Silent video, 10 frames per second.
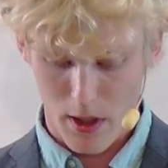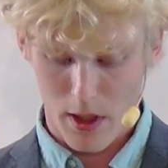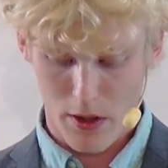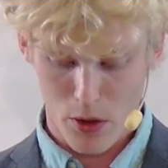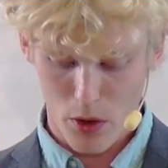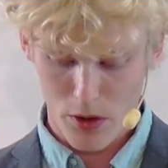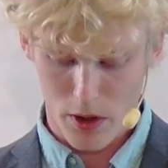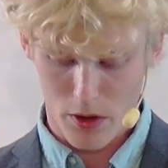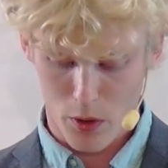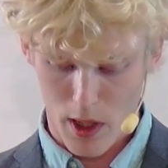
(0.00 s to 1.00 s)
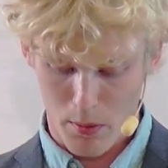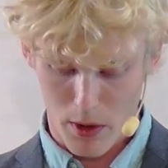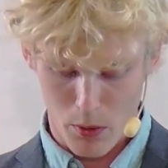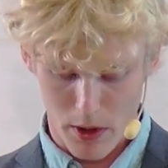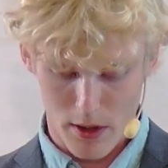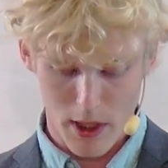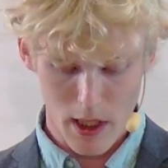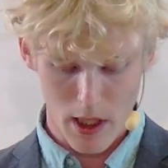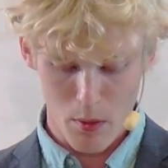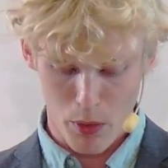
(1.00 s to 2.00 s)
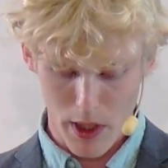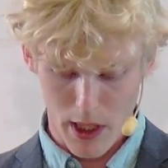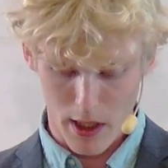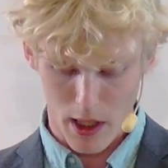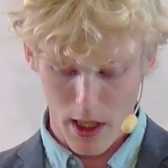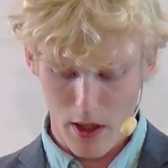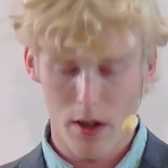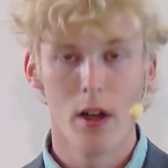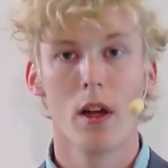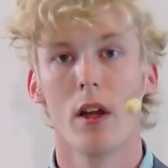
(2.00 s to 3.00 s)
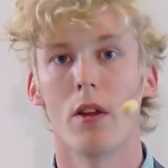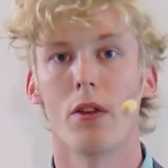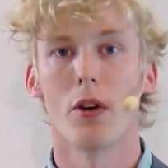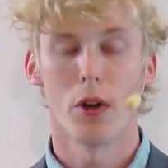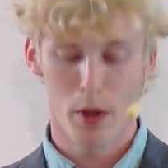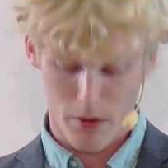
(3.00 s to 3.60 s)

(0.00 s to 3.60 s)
He is also described with steadily bringing clear and thorough